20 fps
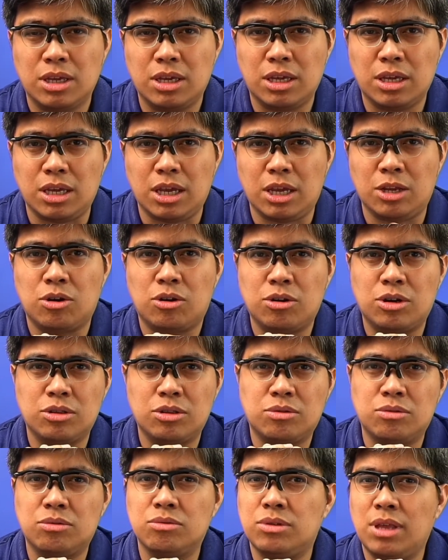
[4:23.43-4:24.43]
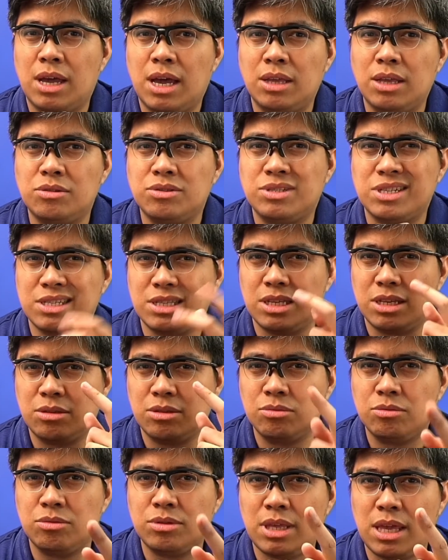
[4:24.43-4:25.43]
In order to do that, you just need
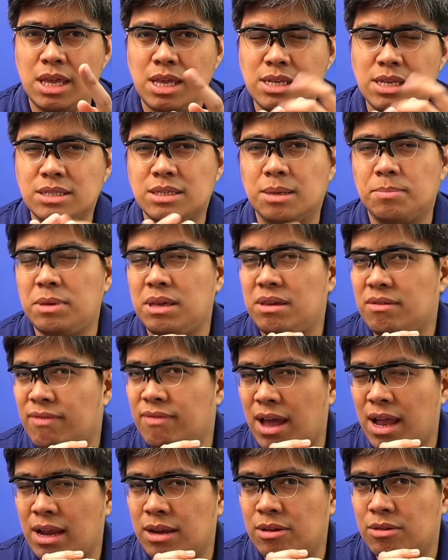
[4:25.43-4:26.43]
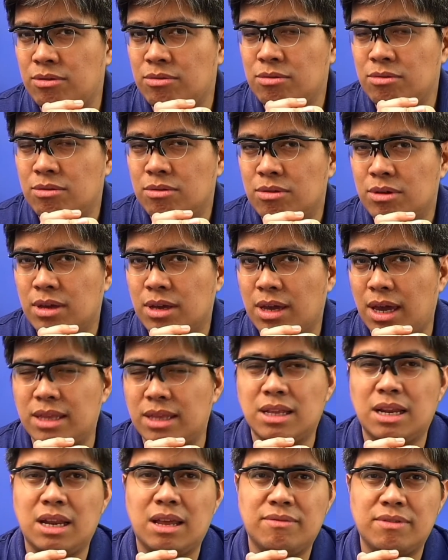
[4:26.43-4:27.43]
two things, the p-value and
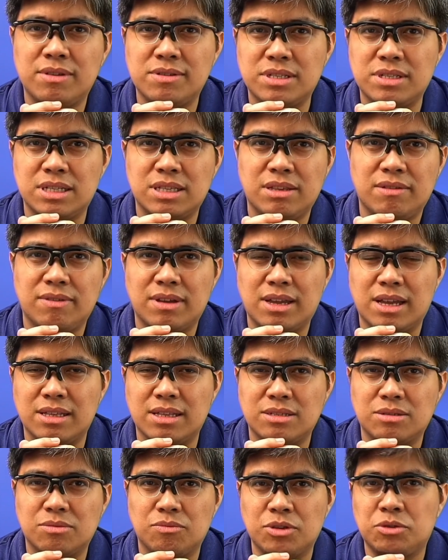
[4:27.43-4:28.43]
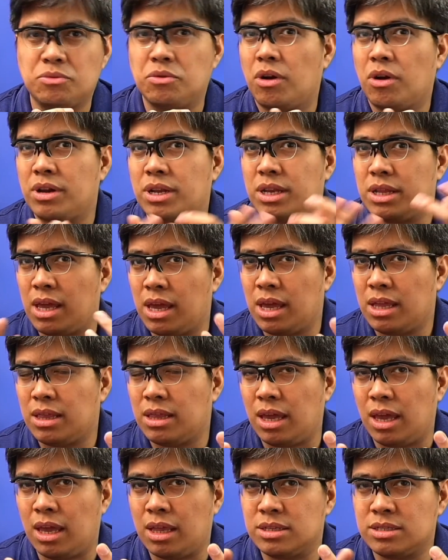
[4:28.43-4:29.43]
the level of significance, which we already did
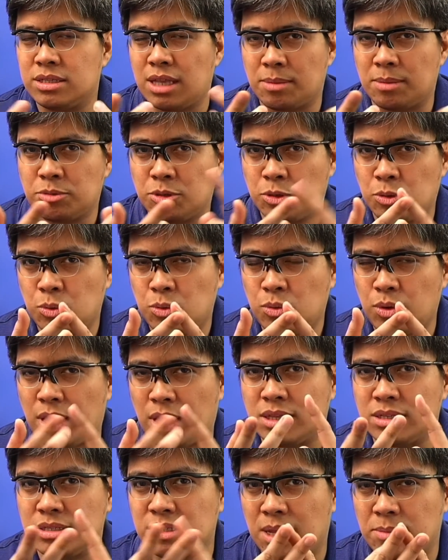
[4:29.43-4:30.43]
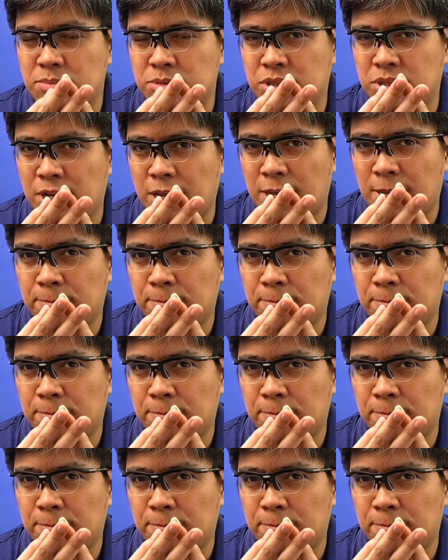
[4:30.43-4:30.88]
in steps two and steps three.